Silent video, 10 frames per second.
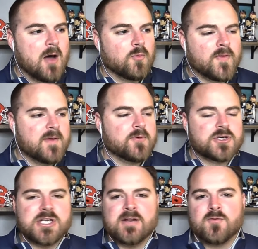really
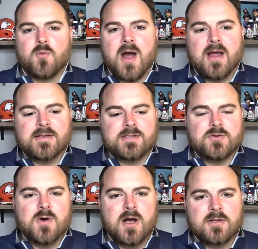appreciate it for Ryan
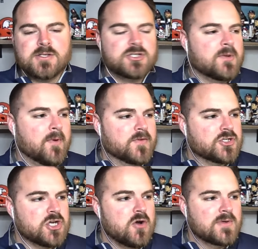to jump on the
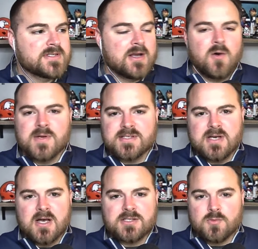show as he always
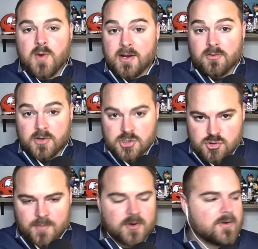does, a regular
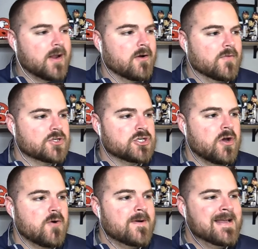contributor here on the
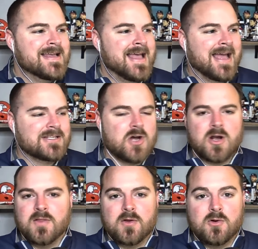show, and
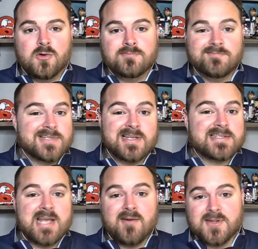talk a little
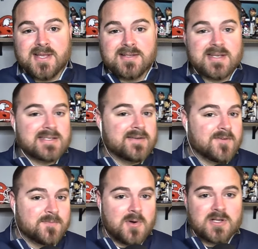Tennessee everything. Tennessee
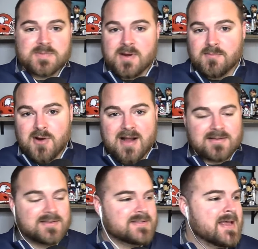football, spring
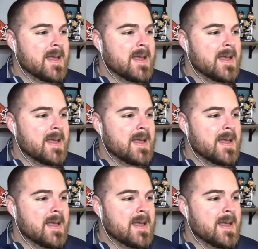practice,